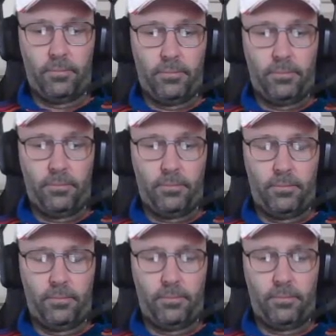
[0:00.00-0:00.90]

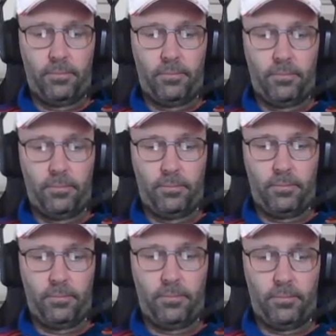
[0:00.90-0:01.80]

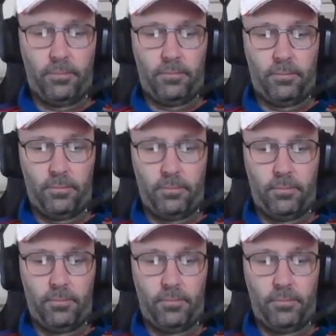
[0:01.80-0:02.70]

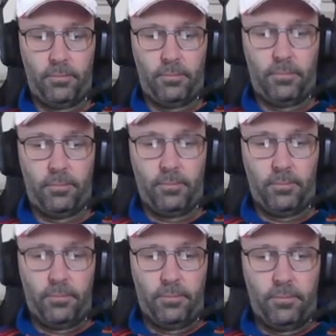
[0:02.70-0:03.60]

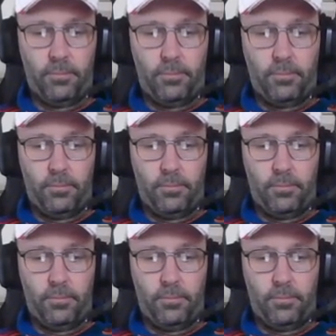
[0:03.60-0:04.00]
(silent)